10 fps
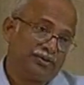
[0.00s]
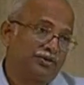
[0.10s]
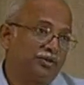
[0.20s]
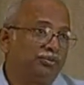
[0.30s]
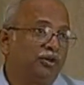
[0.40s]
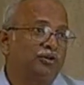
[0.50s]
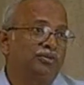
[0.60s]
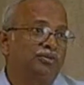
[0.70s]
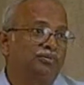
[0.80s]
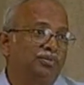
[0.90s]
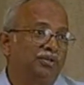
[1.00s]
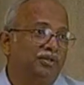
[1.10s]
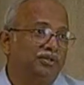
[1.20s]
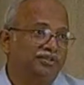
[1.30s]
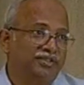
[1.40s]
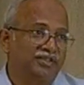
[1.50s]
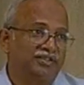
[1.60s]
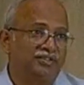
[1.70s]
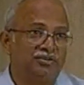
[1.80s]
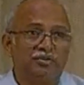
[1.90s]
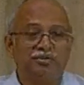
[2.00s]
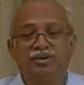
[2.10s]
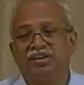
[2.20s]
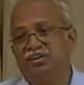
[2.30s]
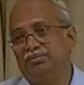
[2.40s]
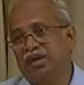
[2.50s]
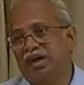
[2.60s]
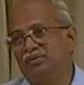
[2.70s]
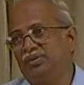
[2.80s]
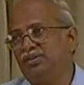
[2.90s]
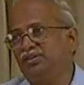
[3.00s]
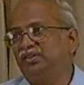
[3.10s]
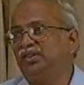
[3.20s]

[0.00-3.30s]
some locked up stresses due to welding, bad welding,